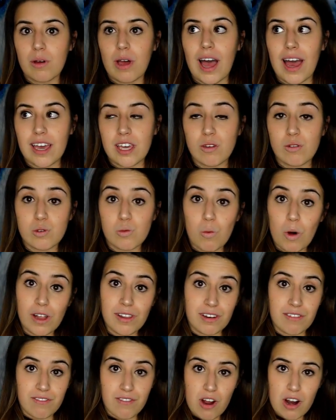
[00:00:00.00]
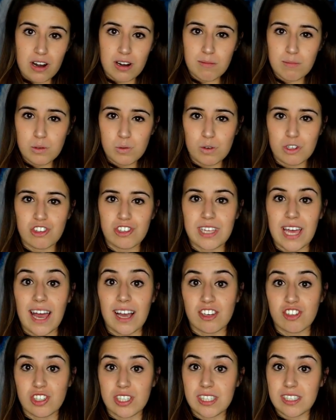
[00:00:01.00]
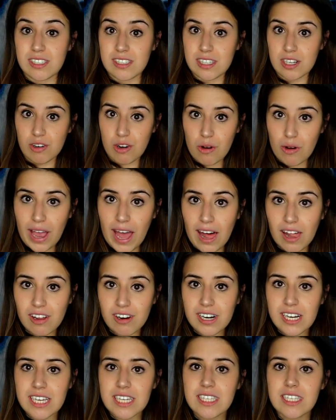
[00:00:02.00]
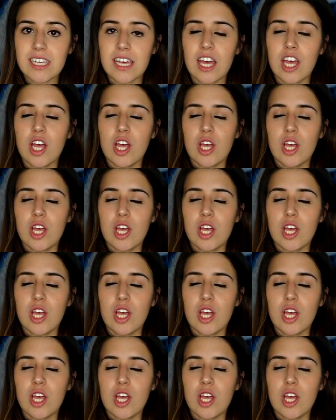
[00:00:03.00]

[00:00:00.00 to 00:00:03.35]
I use Walden Farms, which is actually zero calories.